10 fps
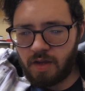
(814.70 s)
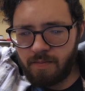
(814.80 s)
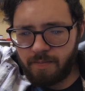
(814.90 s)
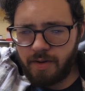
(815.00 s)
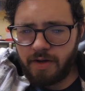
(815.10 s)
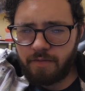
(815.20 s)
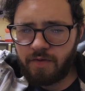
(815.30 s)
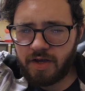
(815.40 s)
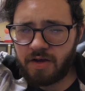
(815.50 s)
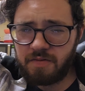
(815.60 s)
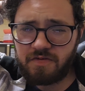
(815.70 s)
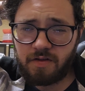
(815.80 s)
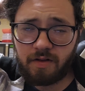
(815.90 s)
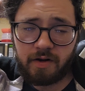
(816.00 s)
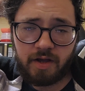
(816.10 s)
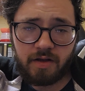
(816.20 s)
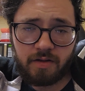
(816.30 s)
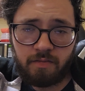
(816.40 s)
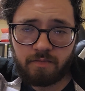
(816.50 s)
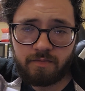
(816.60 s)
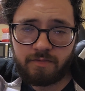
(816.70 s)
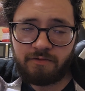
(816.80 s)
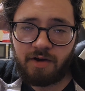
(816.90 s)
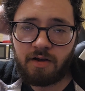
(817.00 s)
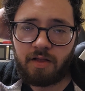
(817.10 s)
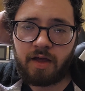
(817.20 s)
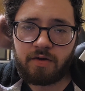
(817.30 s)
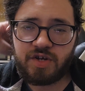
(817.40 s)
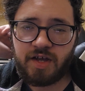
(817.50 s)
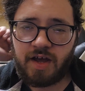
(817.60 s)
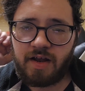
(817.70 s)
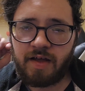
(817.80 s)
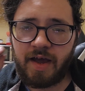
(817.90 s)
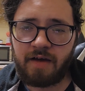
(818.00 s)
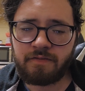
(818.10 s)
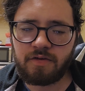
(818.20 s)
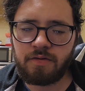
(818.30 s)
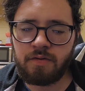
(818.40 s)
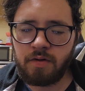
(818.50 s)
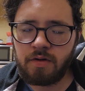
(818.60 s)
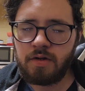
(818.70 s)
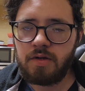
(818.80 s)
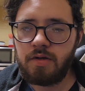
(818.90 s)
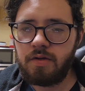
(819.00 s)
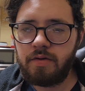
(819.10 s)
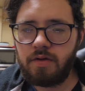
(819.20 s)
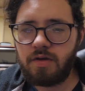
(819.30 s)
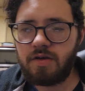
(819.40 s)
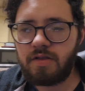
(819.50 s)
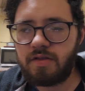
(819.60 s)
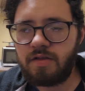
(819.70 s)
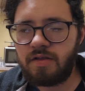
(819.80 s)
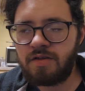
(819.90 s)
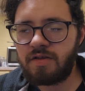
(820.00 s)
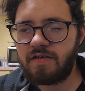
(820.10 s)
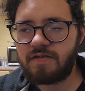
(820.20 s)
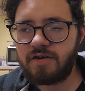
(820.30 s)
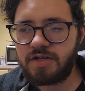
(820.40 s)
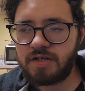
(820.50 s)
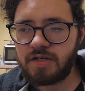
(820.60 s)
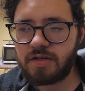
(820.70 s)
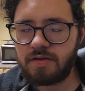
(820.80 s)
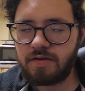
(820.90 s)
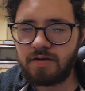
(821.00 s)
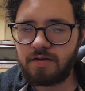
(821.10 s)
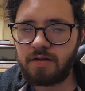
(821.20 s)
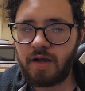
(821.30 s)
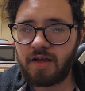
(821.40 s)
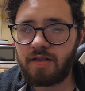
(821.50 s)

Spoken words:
But when it comes to learning a rare language, you kind of have to, unless they're just they